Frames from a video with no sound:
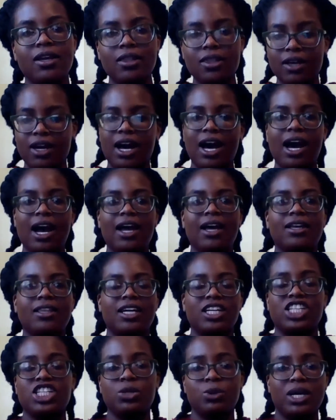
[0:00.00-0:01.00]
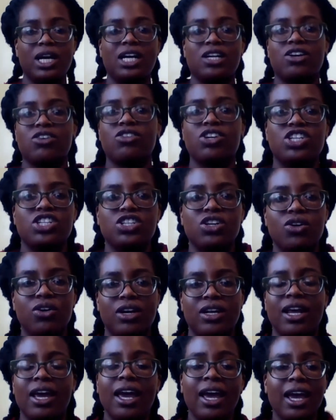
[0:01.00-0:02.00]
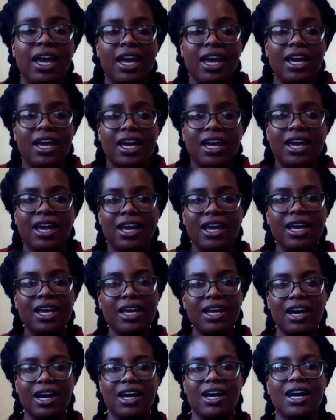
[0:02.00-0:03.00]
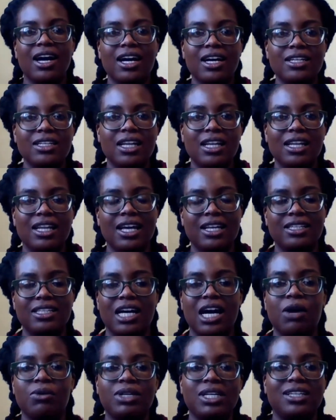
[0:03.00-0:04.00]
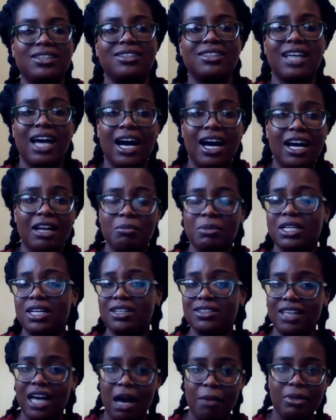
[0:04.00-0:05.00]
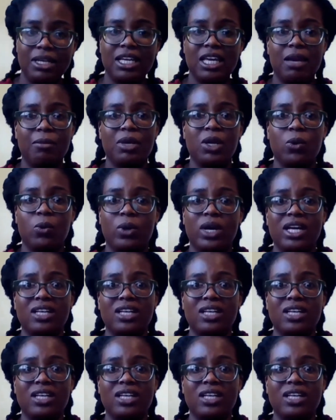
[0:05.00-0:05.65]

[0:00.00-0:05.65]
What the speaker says: the guy that Shiwei had a crush on, he kind of let down his guard because Ahmon came in a way.